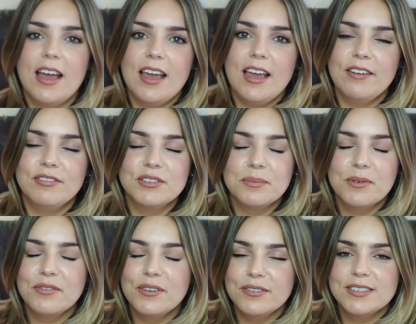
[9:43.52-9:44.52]
if some
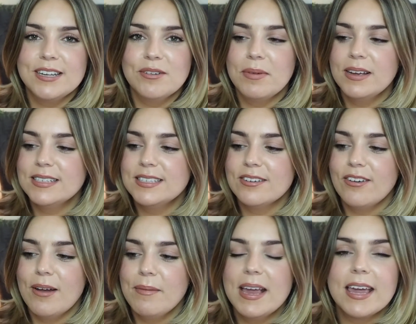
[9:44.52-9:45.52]
of you have seen on my
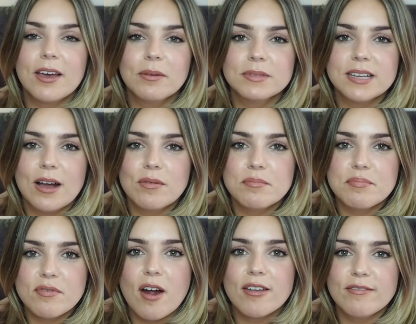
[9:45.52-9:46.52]
Instagram, it comes out
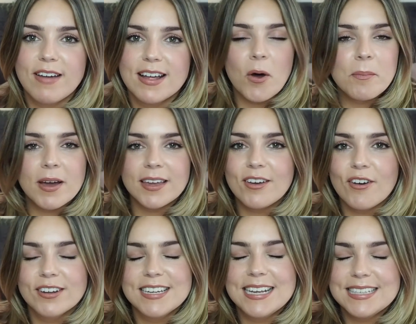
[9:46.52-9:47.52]
bright red. Oh my
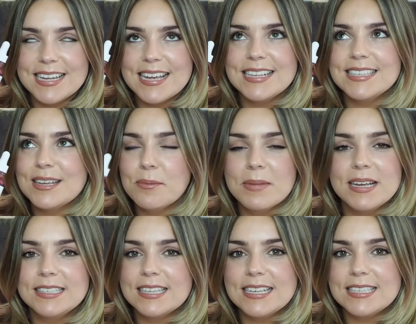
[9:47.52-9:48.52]
god,
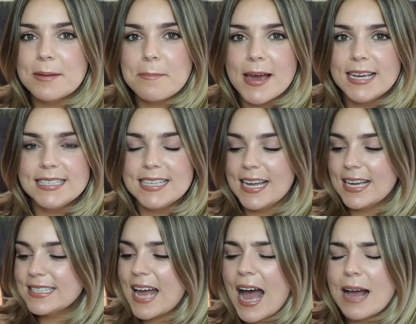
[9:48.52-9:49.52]
it's amazing.
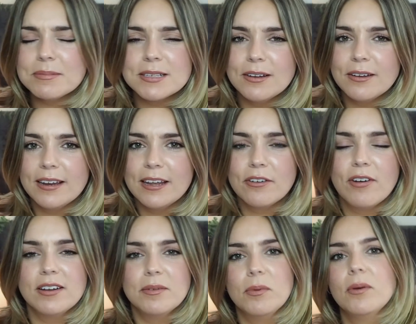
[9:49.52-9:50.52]
It's absolutely
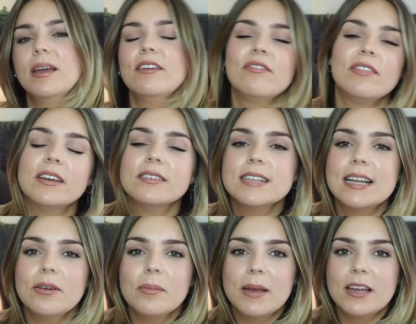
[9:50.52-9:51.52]
incredible. It feels a
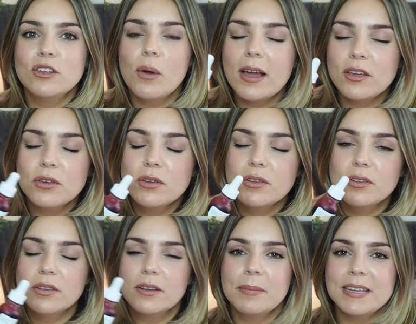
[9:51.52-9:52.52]
little bit
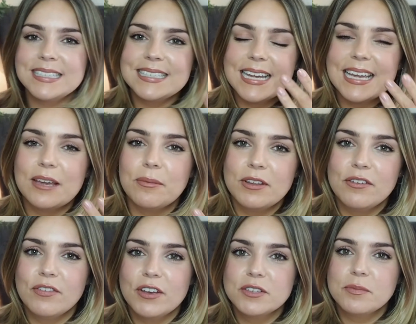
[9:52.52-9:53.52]
a bit stingy when you
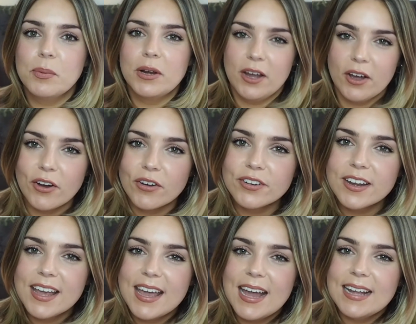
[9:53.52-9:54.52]
first put it on,
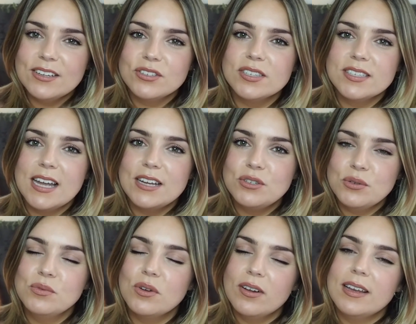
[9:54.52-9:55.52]
and it does say do
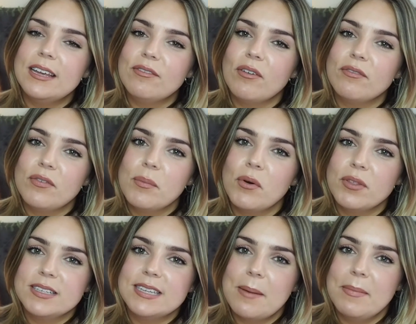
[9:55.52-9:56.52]
not leave on for more
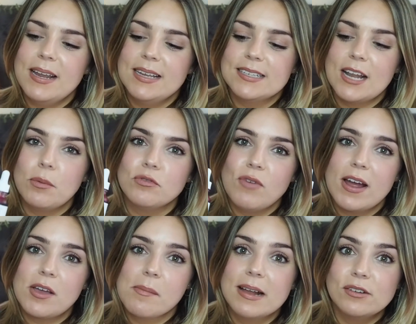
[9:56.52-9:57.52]
than 10 minutes, and I would
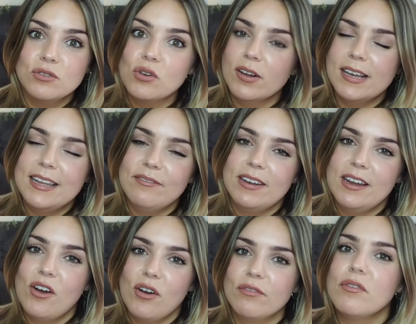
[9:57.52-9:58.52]
recommend not leaving
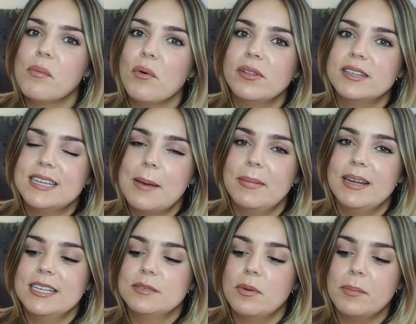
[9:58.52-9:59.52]
it on for more than 10
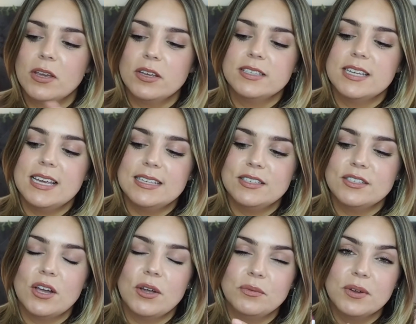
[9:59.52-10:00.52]
minutes, but because it is
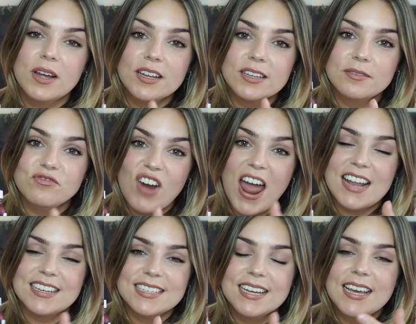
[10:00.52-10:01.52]
so
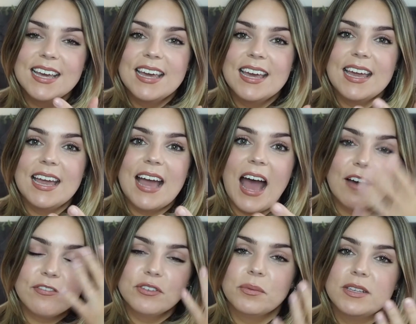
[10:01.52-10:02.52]
red,
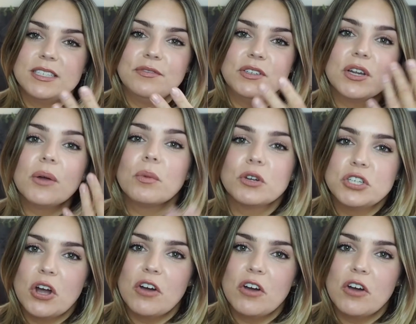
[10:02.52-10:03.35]
afterwards, if you don't wash it